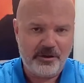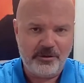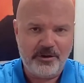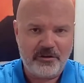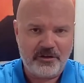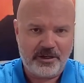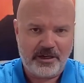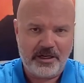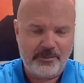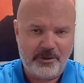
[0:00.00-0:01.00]
US
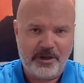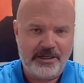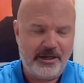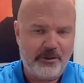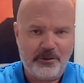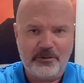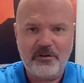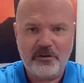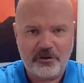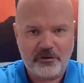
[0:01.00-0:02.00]
economy right now,
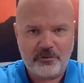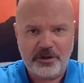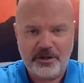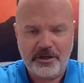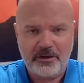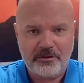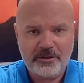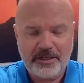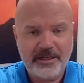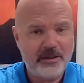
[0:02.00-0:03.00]
$36 trillion debt.